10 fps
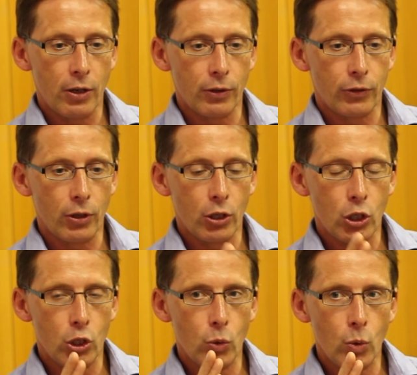here is that
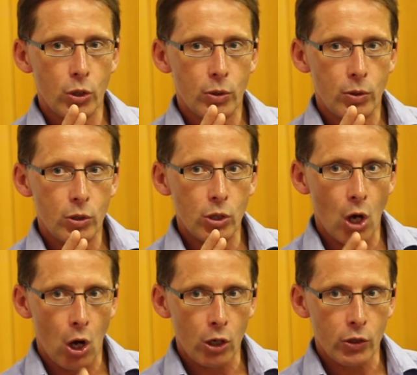you would
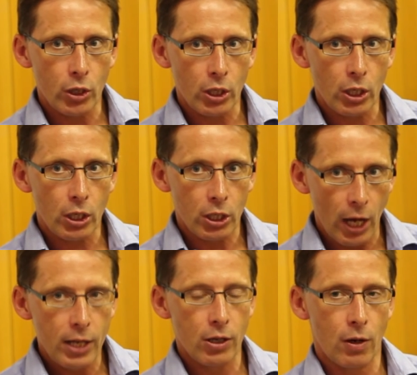argue that
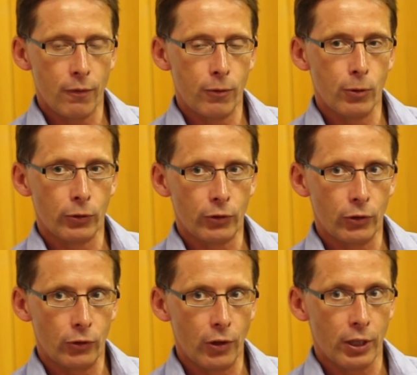Canadian Armed
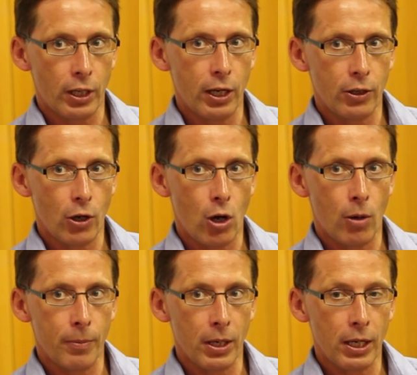Forces and the Canadian
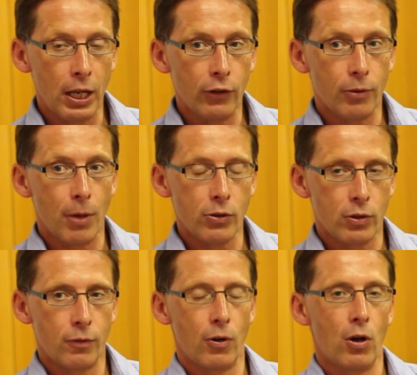Army is the
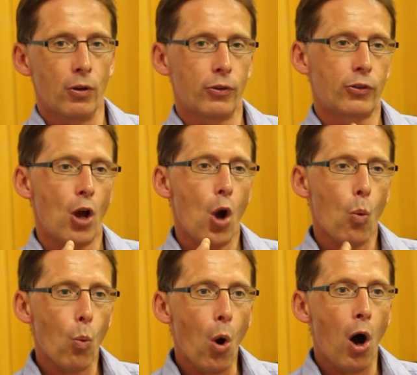most advanced.
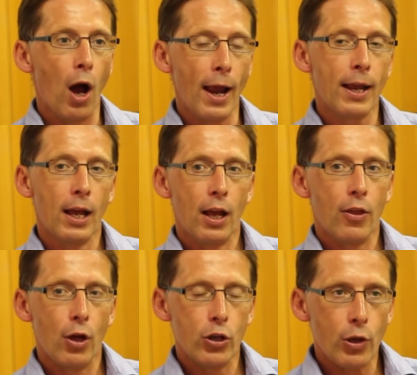Why?
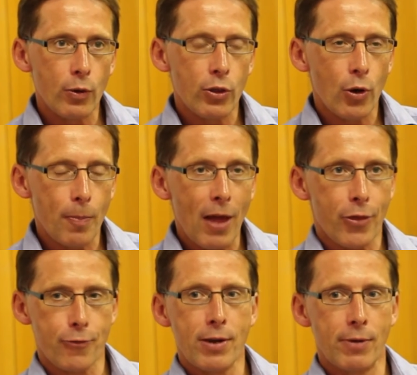There are
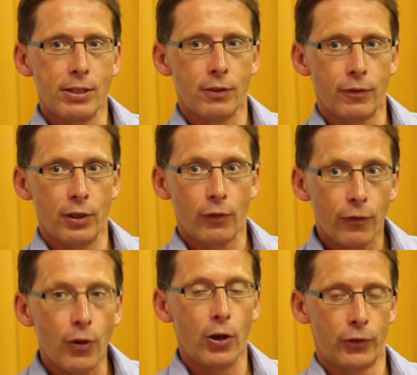about three reasons for this.
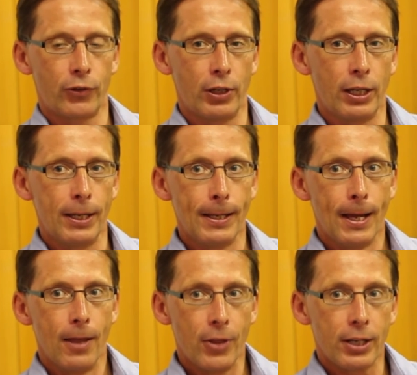Firstly,
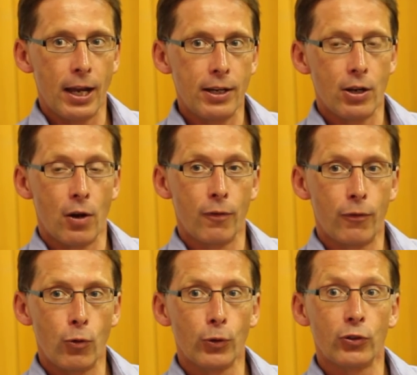the Canadian
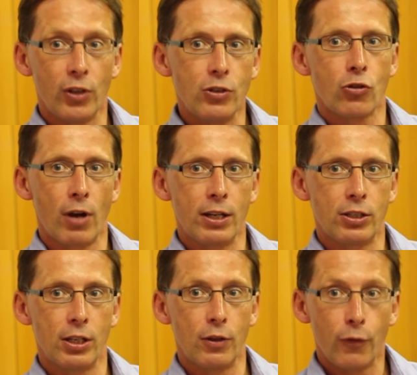Armed Forces
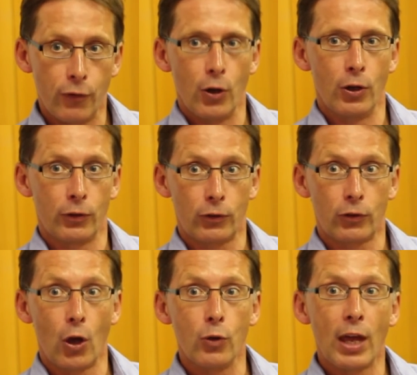integrated
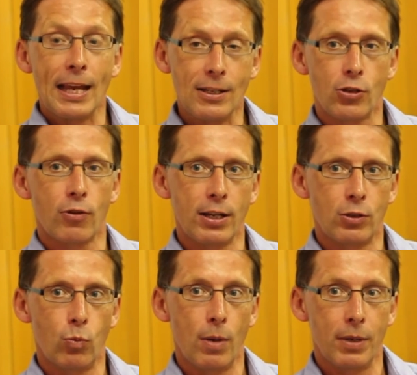first. So they
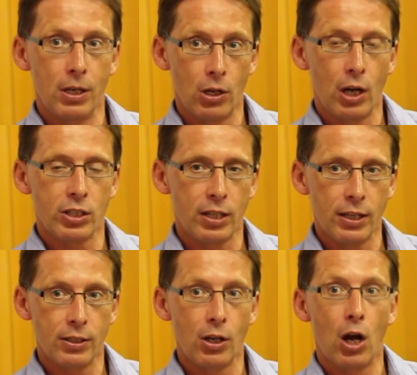integrated women in
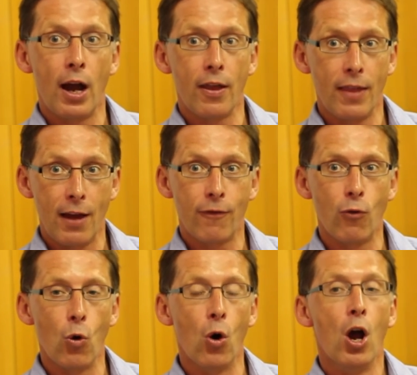1989 and
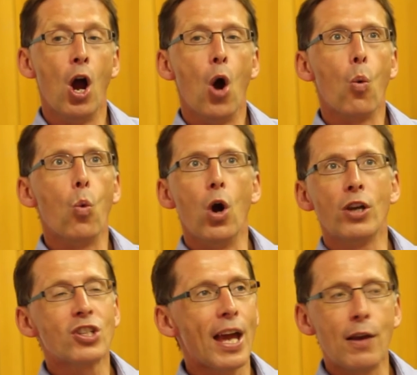therefore
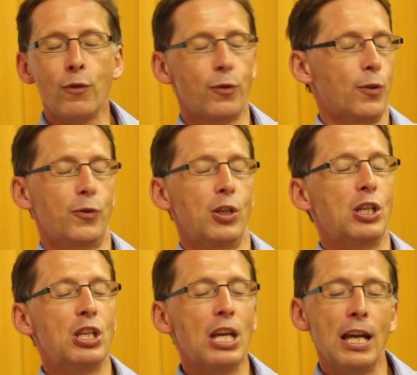were 10,
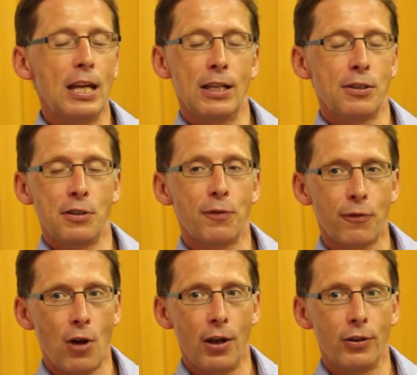15 years in
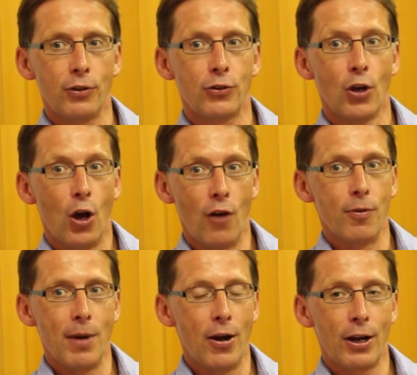front
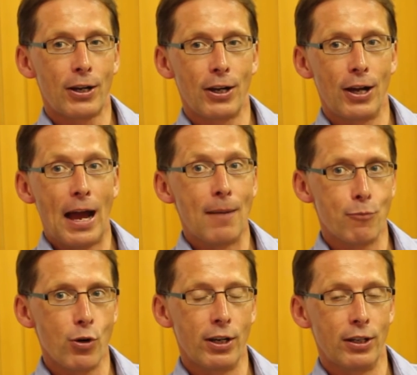of America
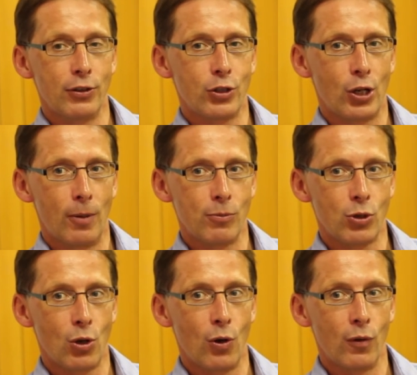and Britain in
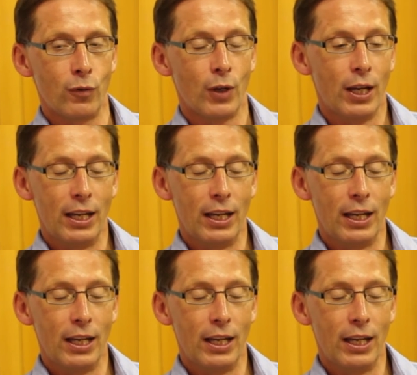terms of